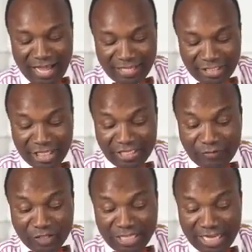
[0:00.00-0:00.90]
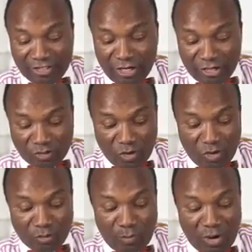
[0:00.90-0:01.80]
She's 48 years
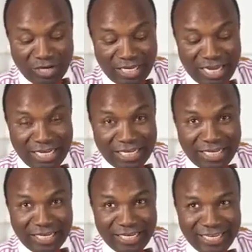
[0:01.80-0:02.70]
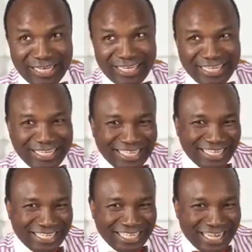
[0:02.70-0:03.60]
old, born in
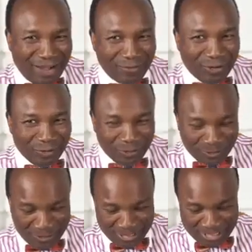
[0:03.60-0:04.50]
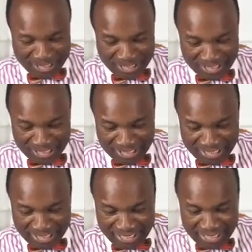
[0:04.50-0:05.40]
Cameroon,
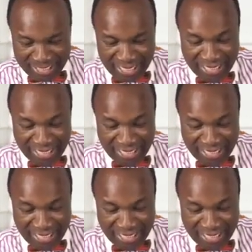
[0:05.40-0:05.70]
in